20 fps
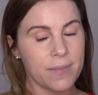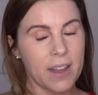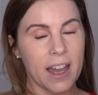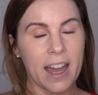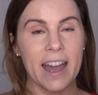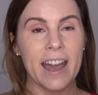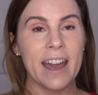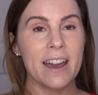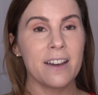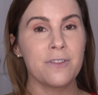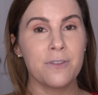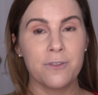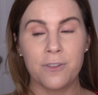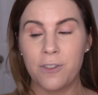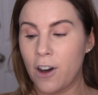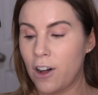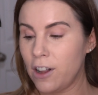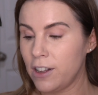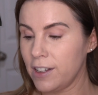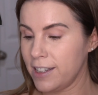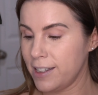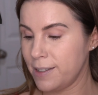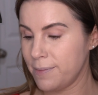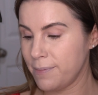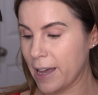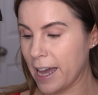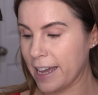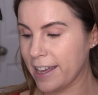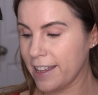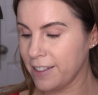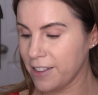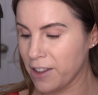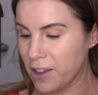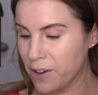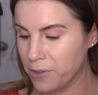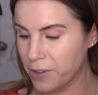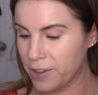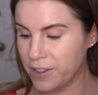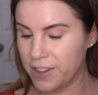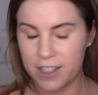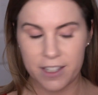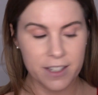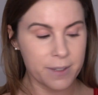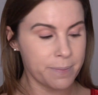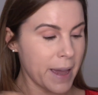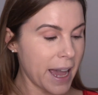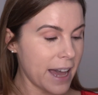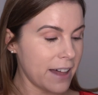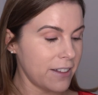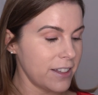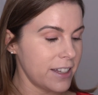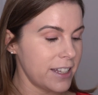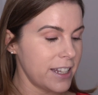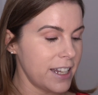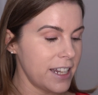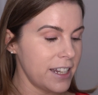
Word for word: I have fallen back in love with this palette.